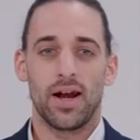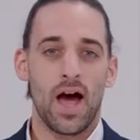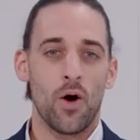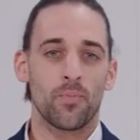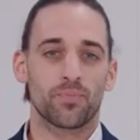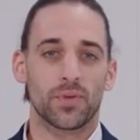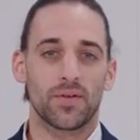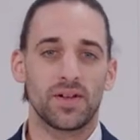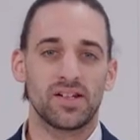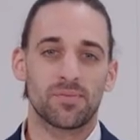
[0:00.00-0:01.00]
Now,
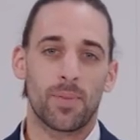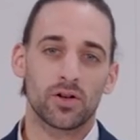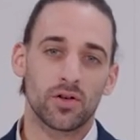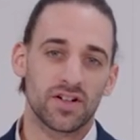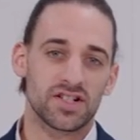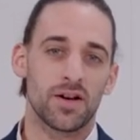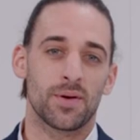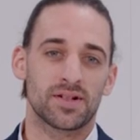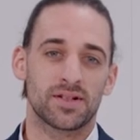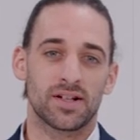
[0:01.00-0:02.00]
this is part of a
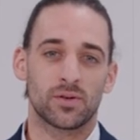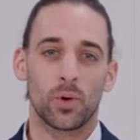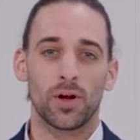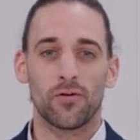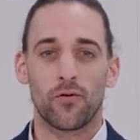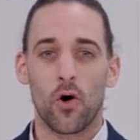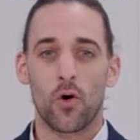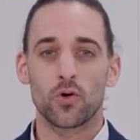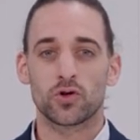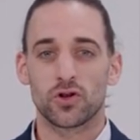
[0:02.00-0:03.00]
series that will
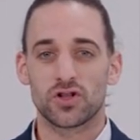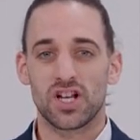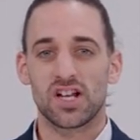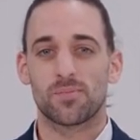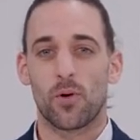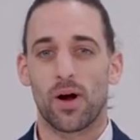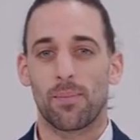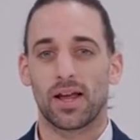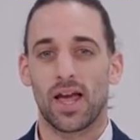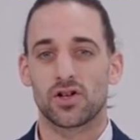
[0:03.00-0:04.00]
focus on six-port
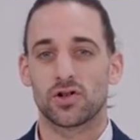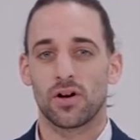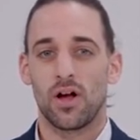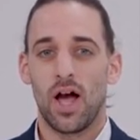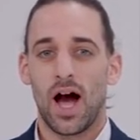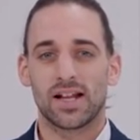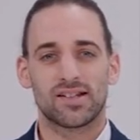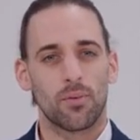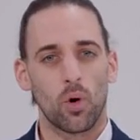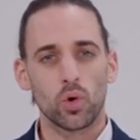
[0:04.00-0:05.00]
application and
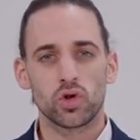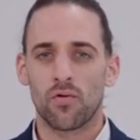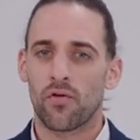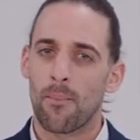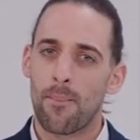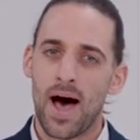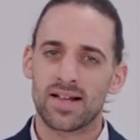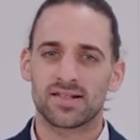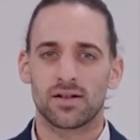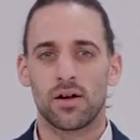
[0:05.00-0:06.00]
its evolution from
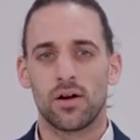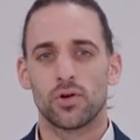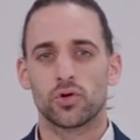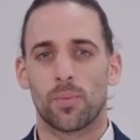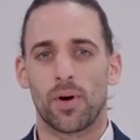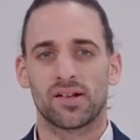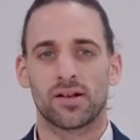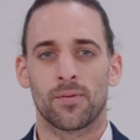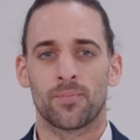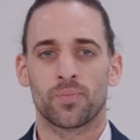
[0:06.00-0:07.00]
past to
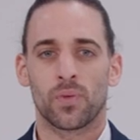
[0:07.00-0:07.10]
present.